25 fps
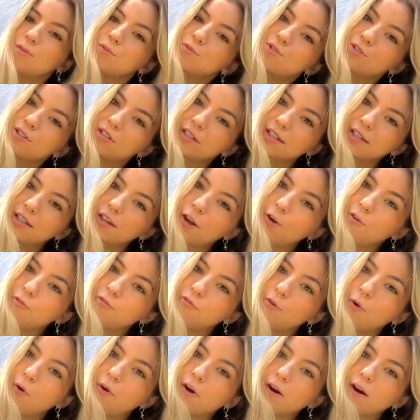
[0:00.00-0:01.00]
usually go
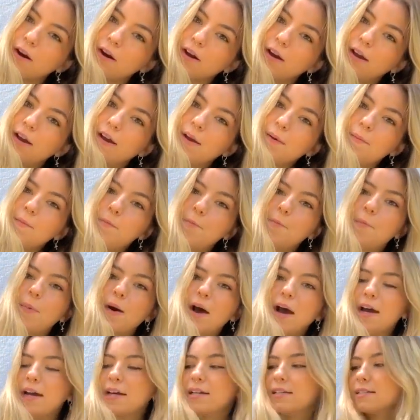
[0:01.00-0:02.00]
for,
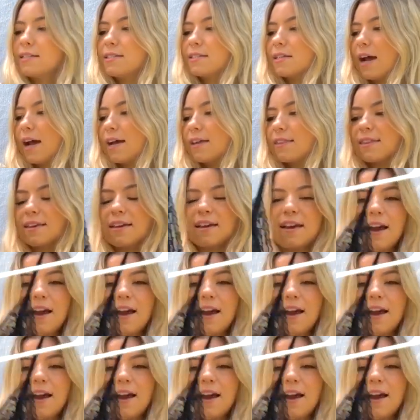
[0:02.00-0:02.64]
but I think